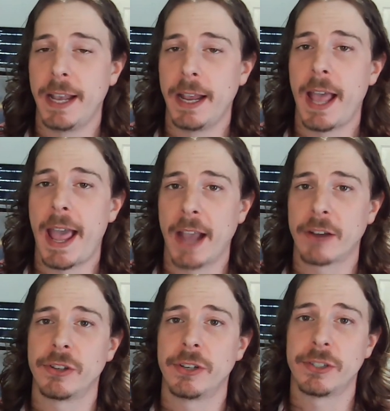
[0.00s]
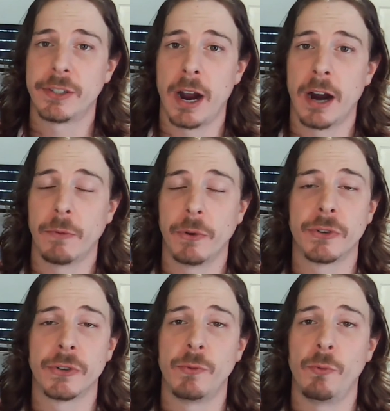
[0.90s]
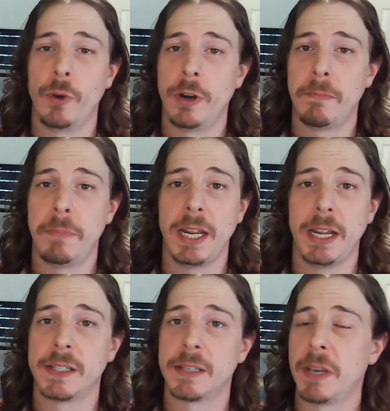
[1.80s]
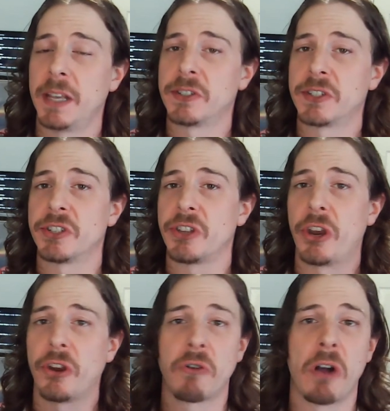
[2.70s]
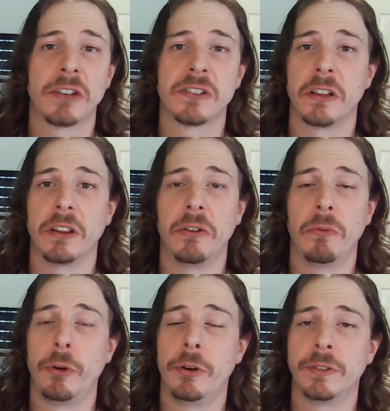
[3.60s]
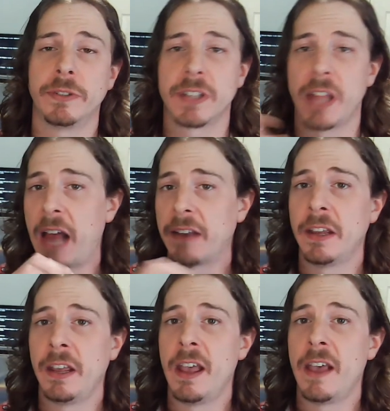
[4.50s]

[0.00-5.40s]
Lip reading: did actually start with just wooden beads being slid across a little wooden slot.